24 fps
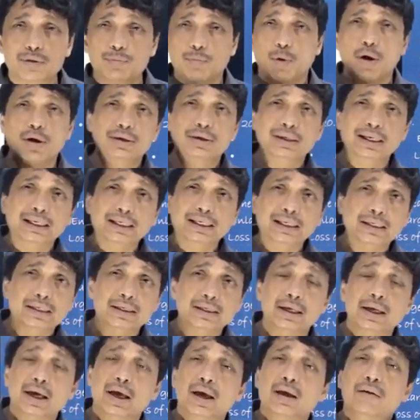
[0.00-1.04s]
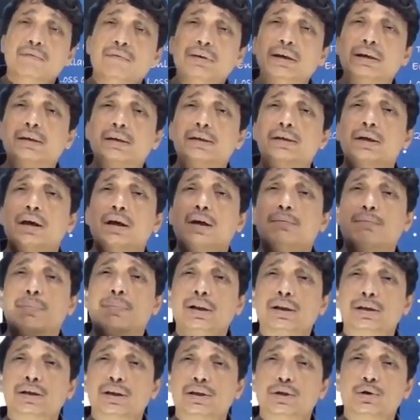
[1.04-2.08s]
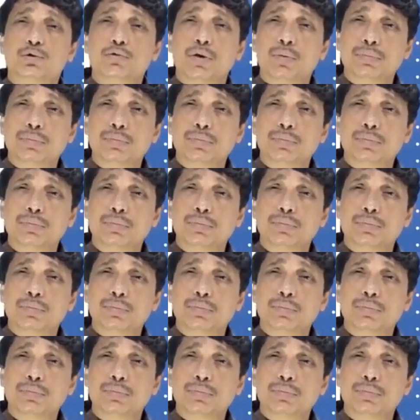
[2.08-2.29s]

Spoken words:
spontaneous venous pulsation.